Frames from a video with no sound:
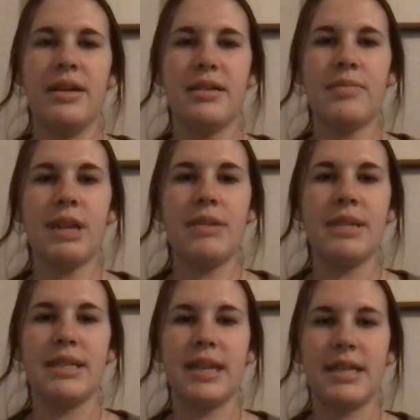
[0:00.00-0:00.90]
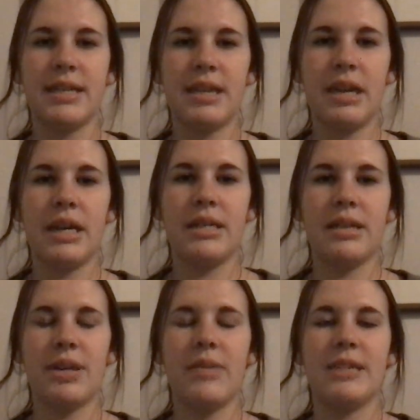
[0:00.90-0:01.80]
sometimes it's necessary,
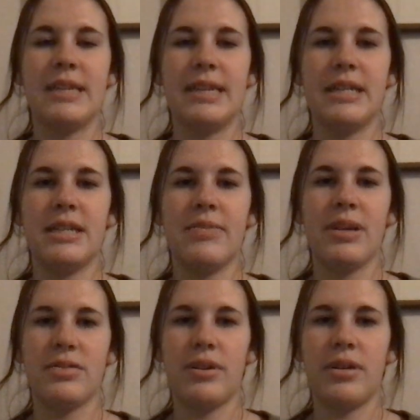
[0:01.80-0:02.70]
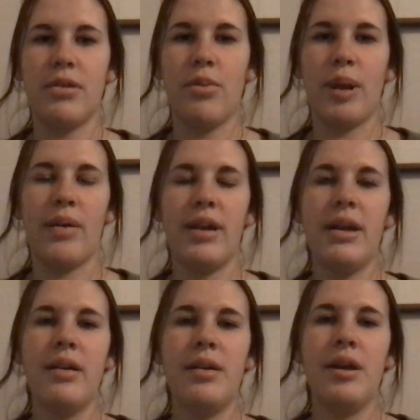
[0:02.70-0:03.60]
sometimes it is the best way to go about
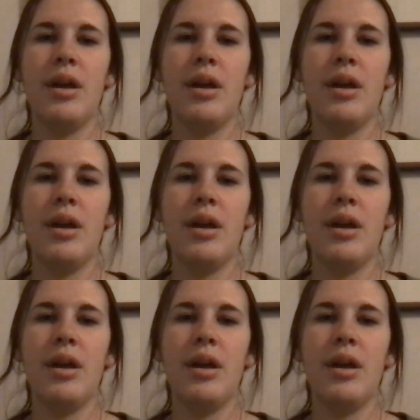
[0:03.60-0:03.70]
it,